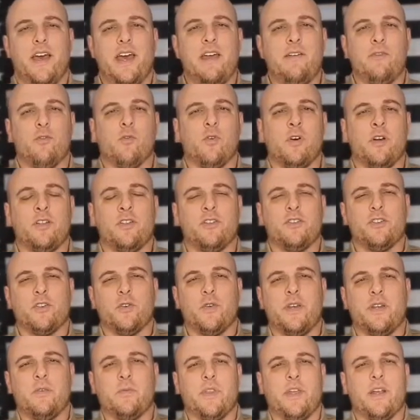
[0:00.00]
Hey everyone,
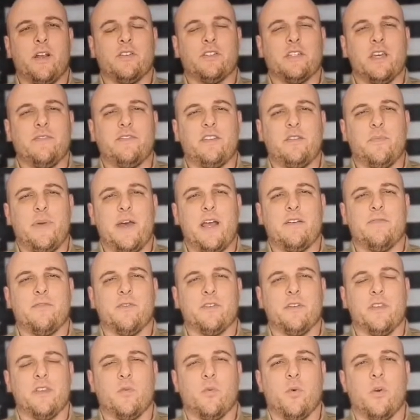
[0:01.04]
Drew Hinton with Aero Safety back
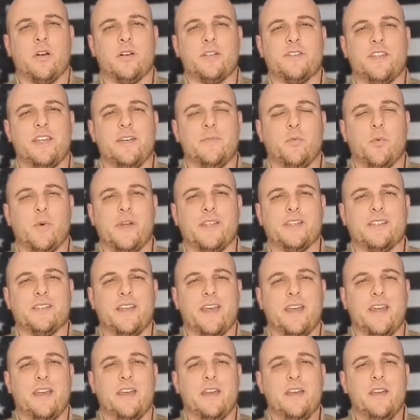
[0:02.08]
for another Work Tip
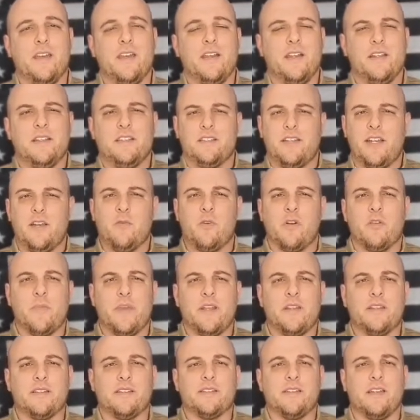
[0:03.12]
Wednesday. Today we're going to
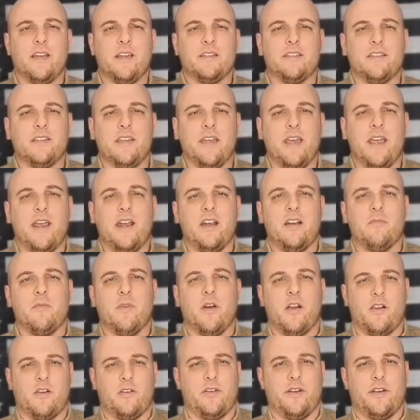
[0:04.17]
be discussing air
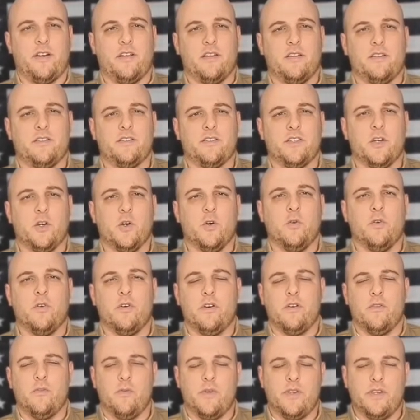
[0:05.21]
monitoring.
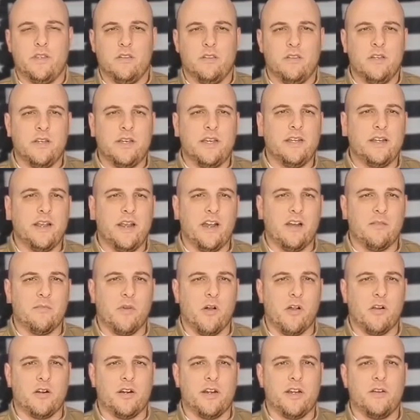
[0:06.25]
So when you look at air
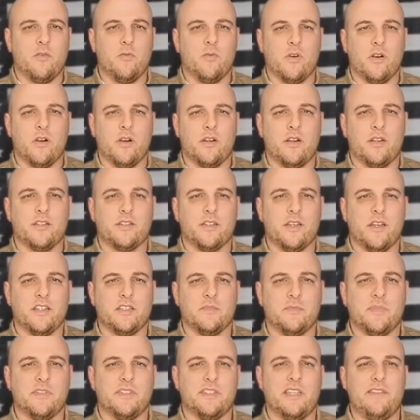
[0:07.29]
monitoring, we're going to
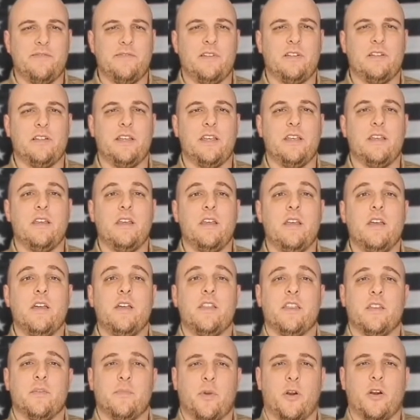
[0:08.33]
discuss specifically
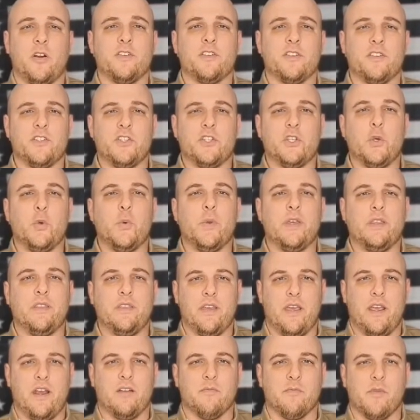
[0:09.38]
the person
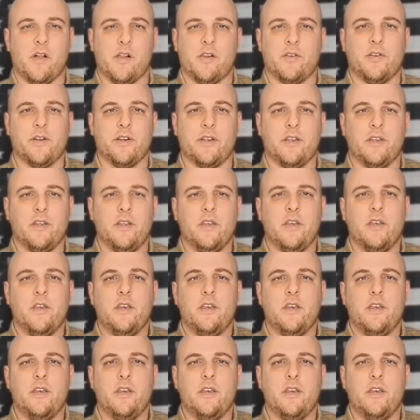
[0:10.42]
doing the air monitoring.